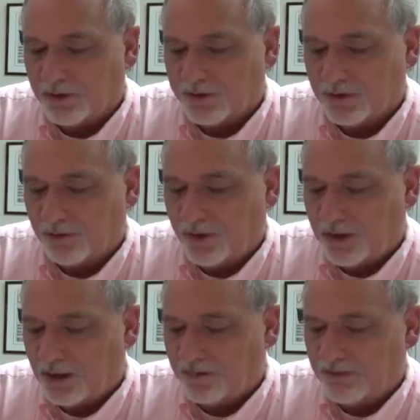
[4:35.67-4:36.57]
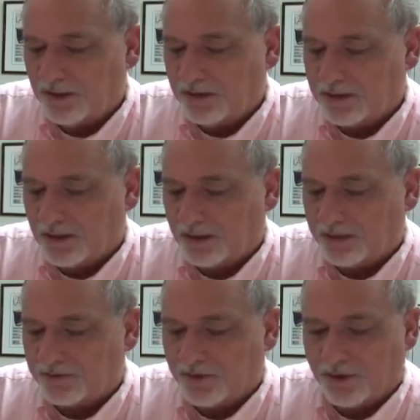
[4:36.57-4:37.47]
So none of these
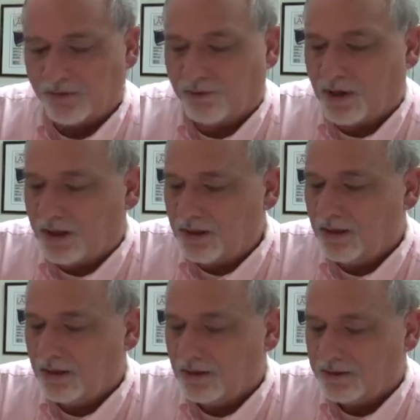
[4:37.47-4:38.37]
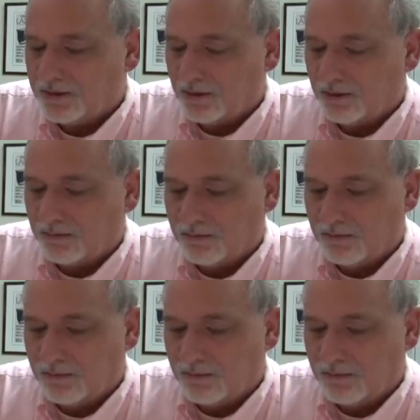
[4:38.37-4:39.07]
lines of code run. So